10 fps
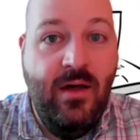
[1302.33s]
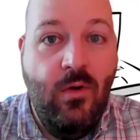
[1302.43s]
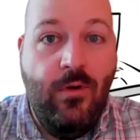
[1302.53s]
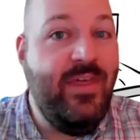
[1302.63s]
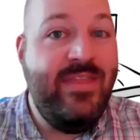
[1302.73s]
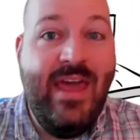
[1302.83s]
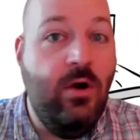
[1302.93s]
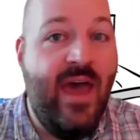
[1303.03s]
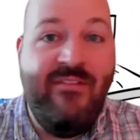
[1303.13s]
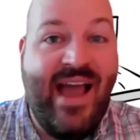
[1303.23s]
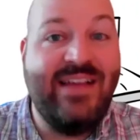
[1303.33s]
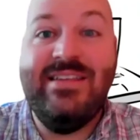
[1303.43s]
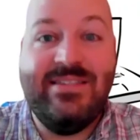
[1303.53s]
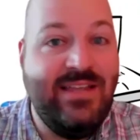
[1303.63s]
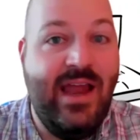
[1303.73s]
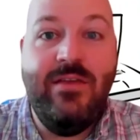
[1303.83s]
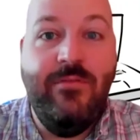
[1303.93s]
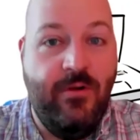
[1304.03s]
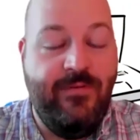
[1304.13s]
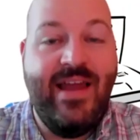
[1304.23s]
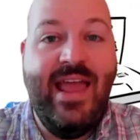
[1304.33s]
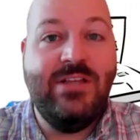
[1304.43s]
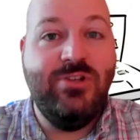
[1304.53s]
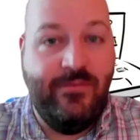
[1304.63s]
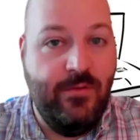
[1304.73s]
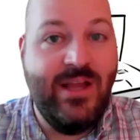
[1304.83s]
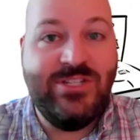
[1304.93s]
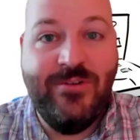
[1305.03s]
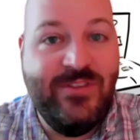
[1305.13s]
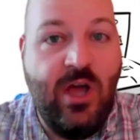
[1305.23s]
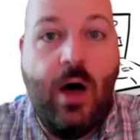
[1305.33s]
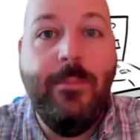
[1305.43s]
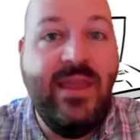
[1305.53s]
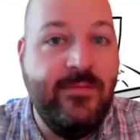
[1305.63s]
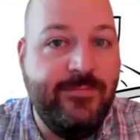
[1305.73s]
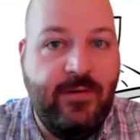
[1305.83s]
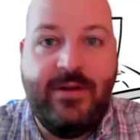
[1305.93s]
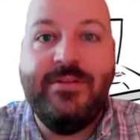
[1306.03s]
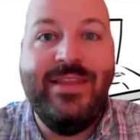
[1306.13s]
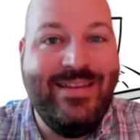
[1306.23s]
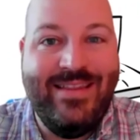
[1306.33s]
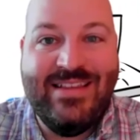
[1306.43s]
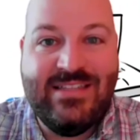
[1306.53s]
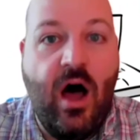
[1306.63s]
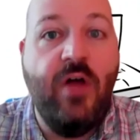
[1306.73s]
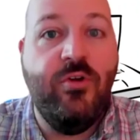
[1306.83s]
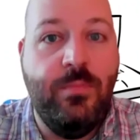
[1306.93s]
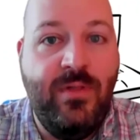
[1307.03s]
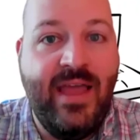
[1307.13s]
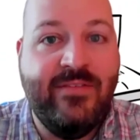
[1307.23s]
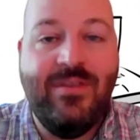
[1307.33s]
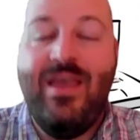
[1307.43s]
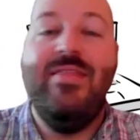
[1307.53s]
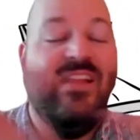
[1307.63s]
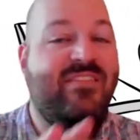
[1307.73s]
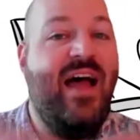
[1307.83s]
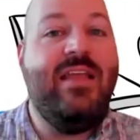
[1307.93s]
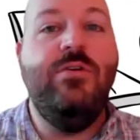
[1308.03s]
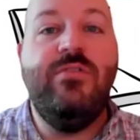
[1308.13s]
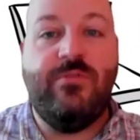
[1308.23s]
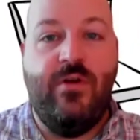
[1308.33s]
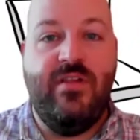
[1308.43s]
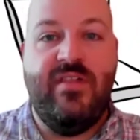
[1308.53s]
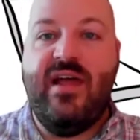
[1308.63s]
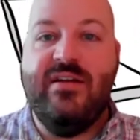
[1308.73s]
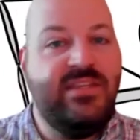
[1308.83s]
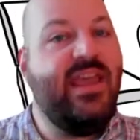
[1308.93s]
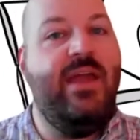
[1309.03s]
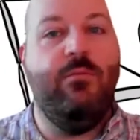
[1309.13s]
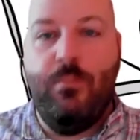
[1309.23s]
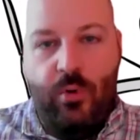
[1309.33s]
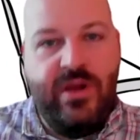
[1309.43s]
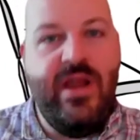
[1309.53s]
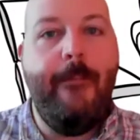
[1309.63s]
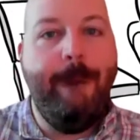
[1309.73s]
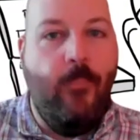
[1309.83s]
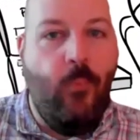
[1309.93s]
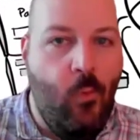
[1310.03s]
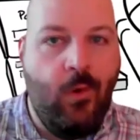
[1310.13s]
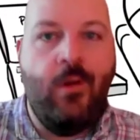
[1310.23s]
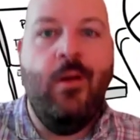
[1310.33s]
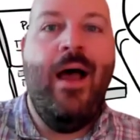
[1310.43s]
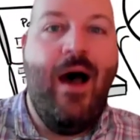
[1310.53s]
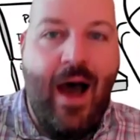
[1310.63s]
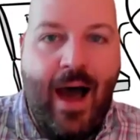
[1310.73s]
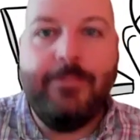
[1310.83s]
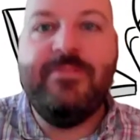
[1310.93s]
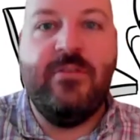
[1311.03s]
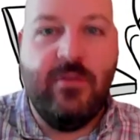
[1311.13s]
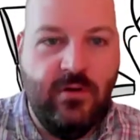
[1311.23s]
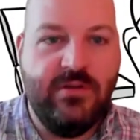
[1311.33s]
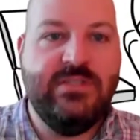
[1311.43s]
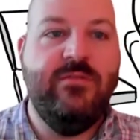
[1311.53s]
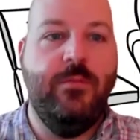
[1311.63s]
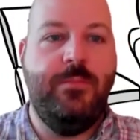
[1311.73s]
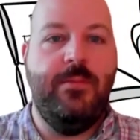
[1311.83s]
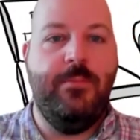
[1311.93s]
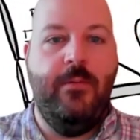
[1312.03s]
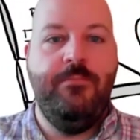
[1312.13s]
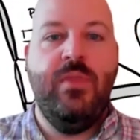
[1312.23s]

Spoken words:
Well, then they don't have access to any of your financial information if it's all being funneled into this other place that's not used for anything else. Again, we're putting out more obstacles for people.